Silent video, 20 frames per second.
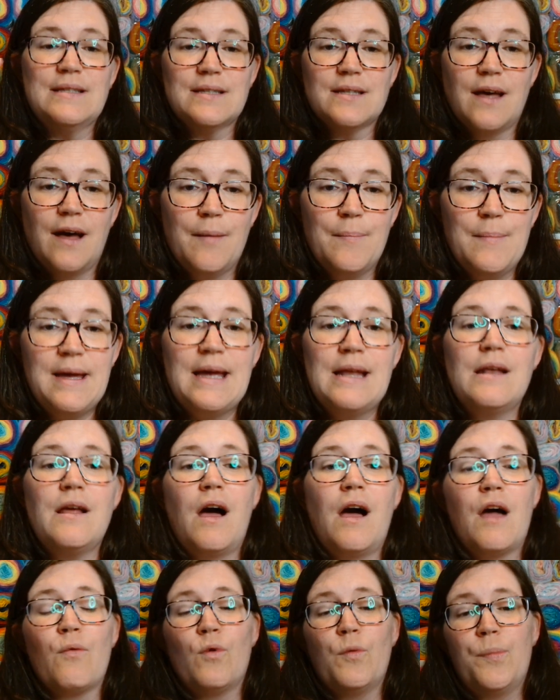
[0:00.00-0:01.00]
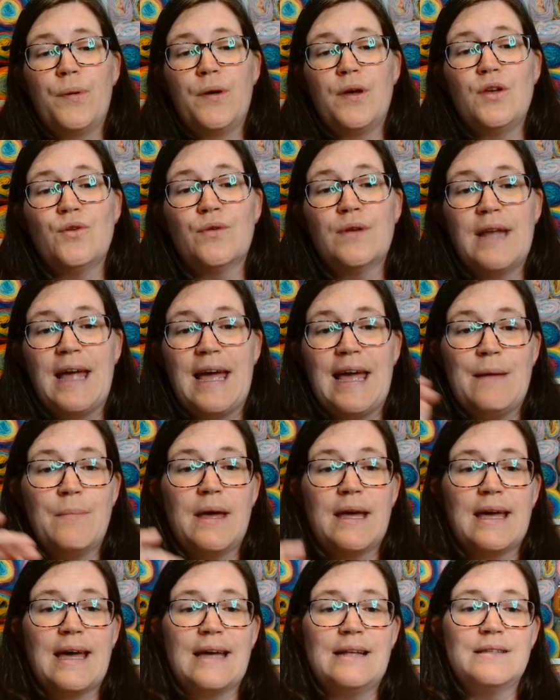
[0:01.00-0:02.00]
come in, I will put your name
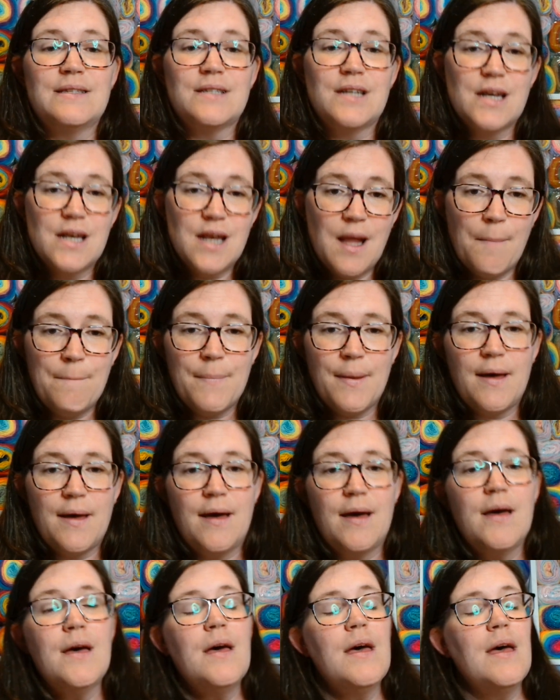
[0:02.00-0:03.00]
against a number.